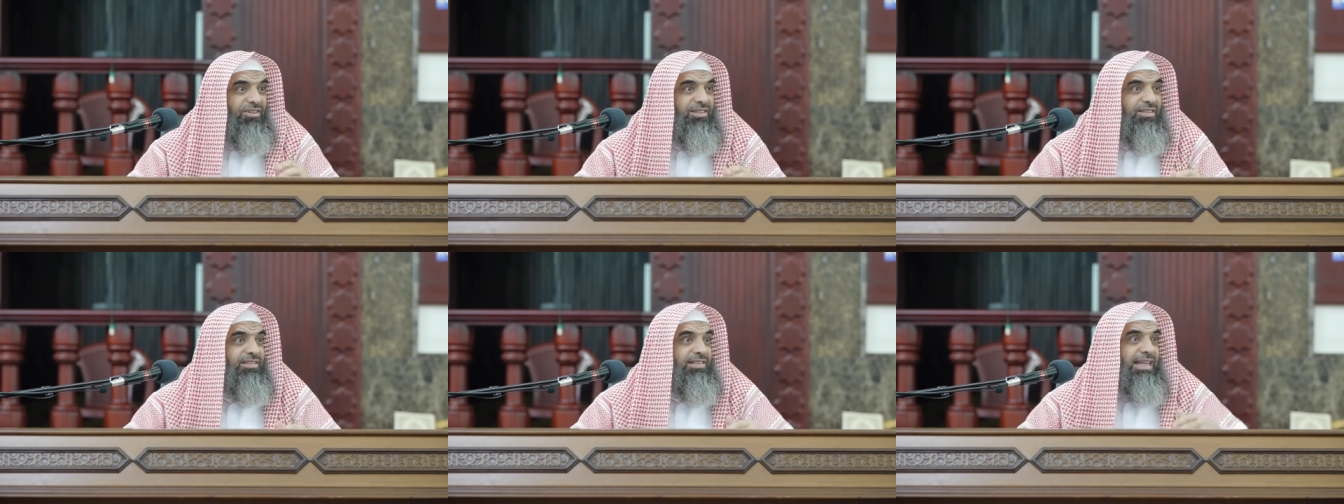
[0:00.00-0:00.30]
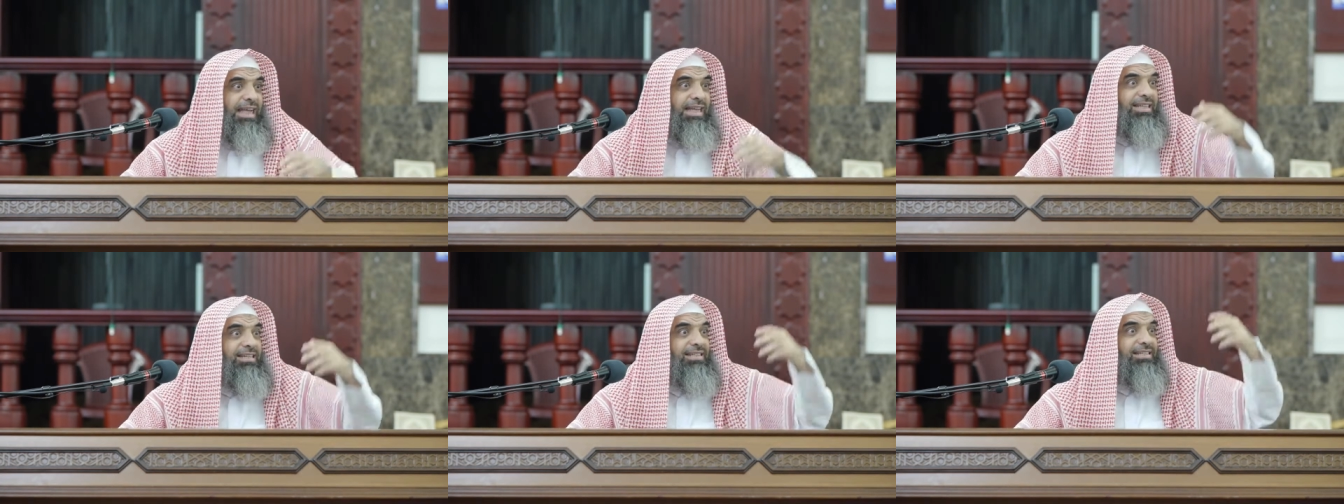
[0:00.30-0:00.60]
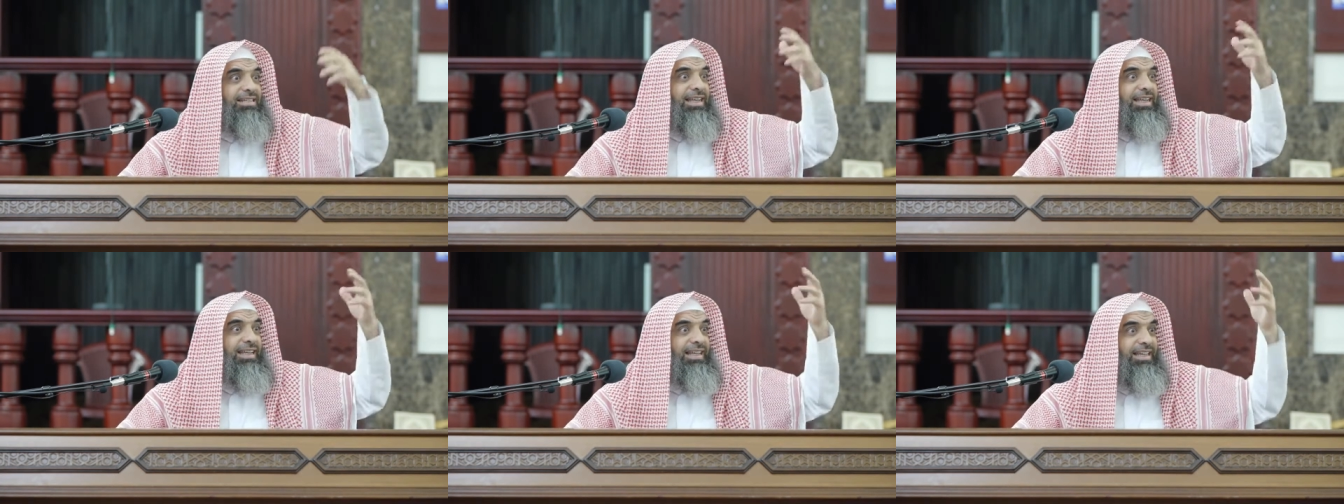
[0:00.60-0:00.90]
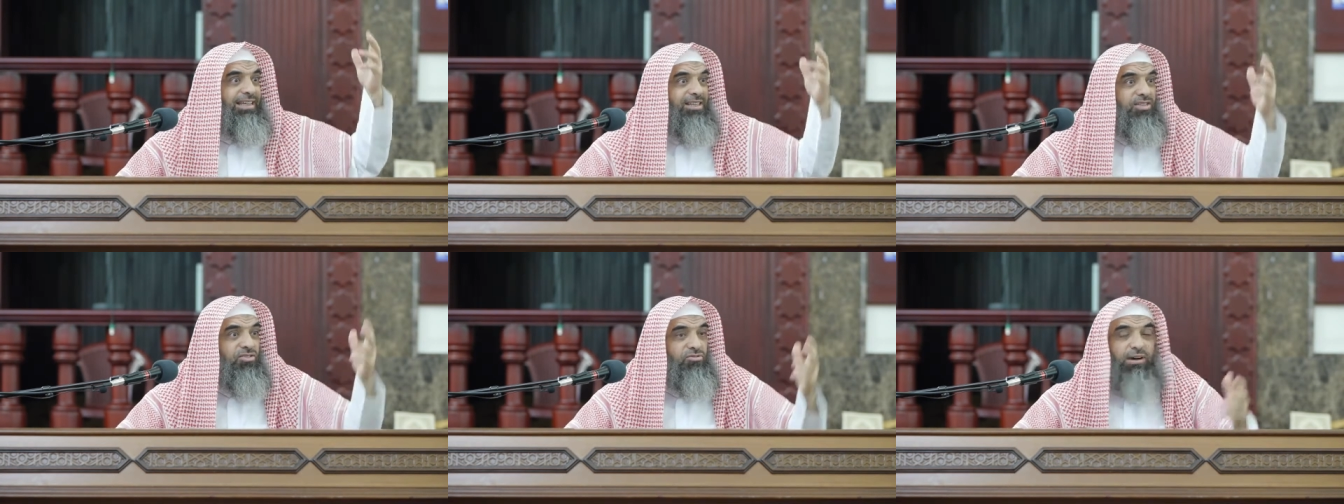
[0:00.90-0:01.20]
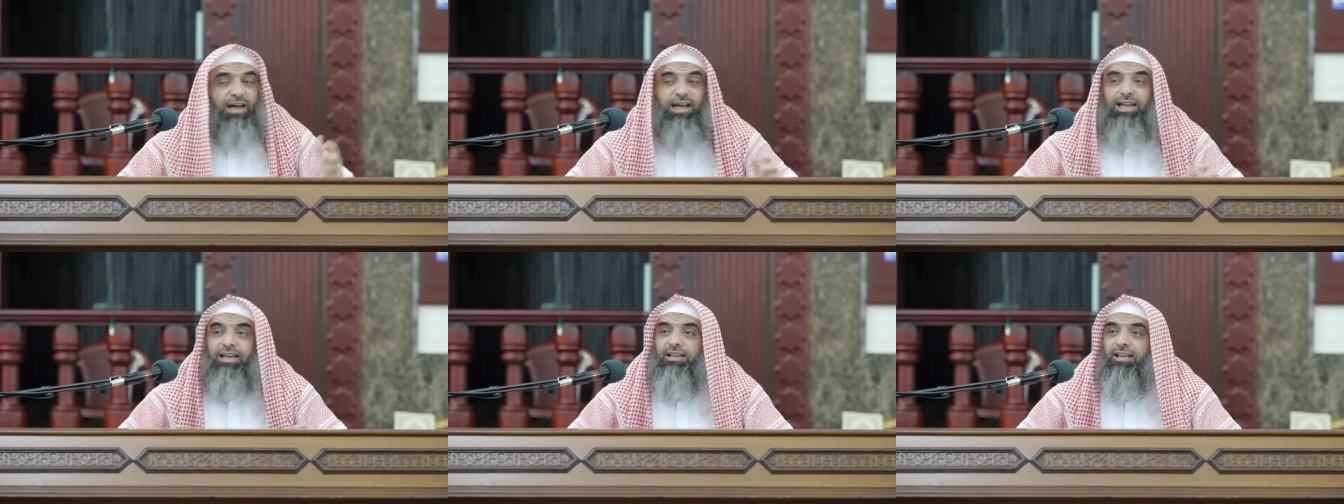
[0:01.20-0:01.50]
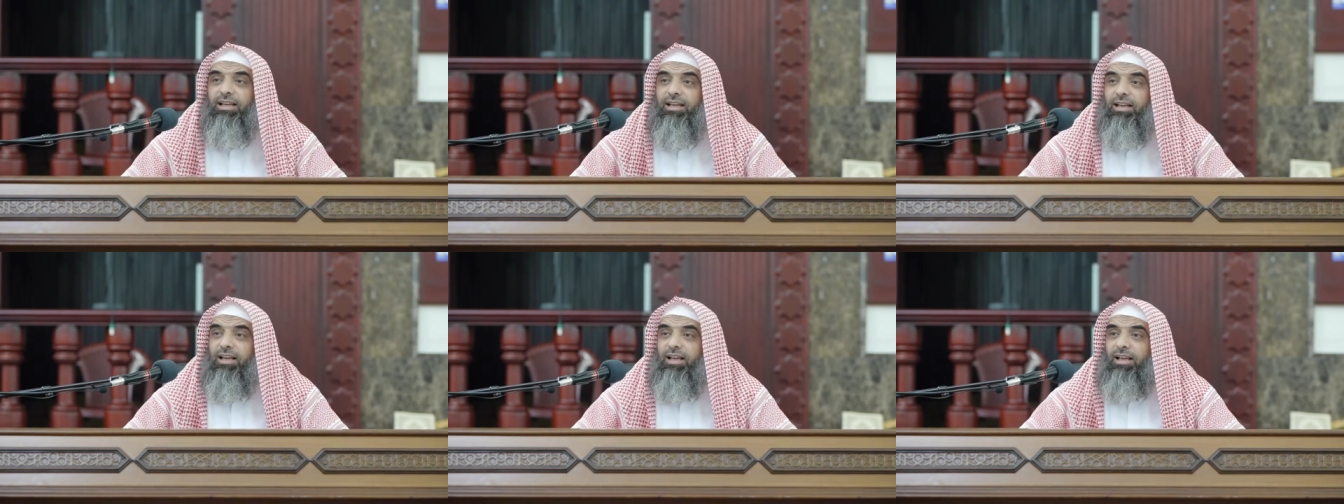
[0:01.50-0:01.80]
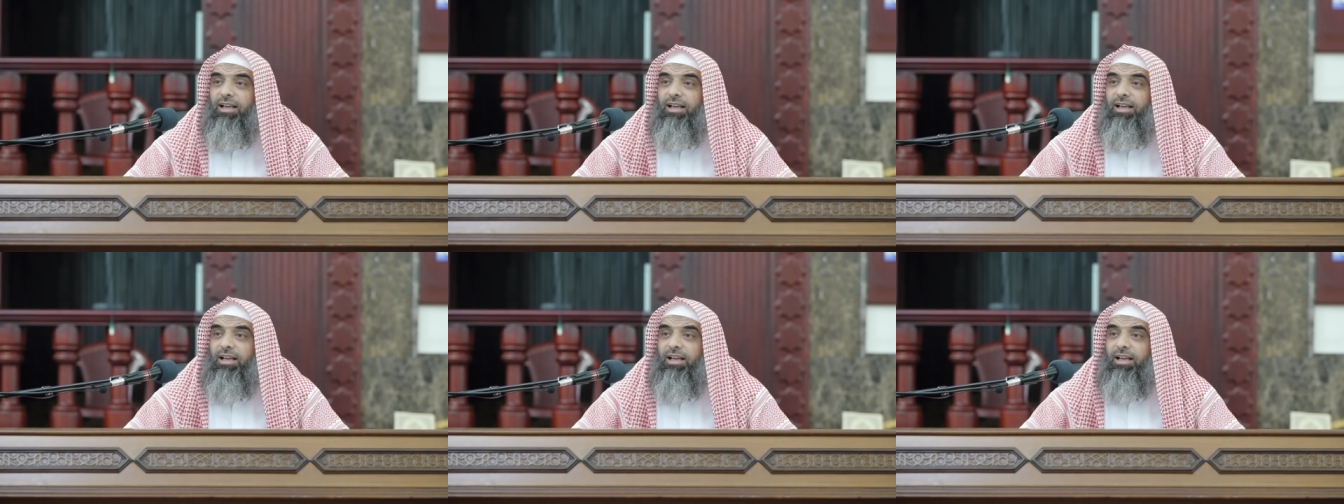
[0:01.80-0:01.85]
senseis, right?